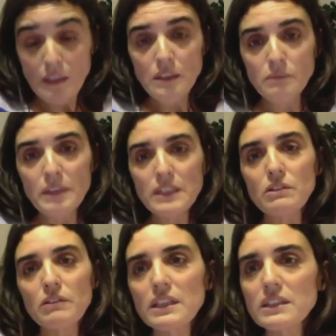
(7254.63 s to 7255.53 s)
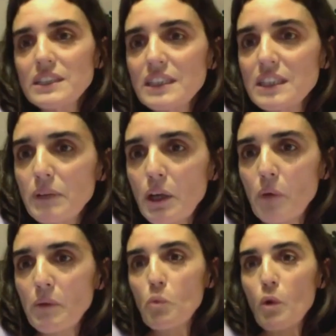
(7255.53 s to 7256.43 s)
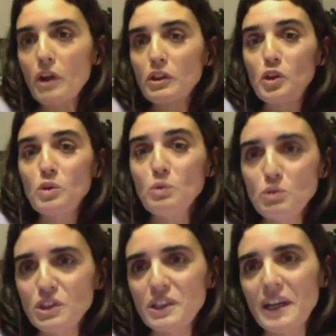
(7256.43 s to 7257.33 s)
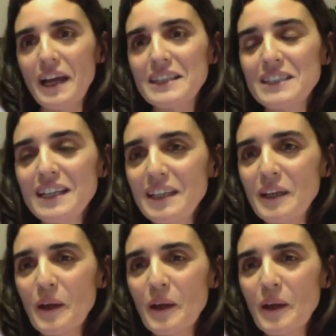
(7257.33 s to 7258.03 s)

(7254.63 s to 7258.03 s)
Mediterranean Sea is becoming one huge, actually,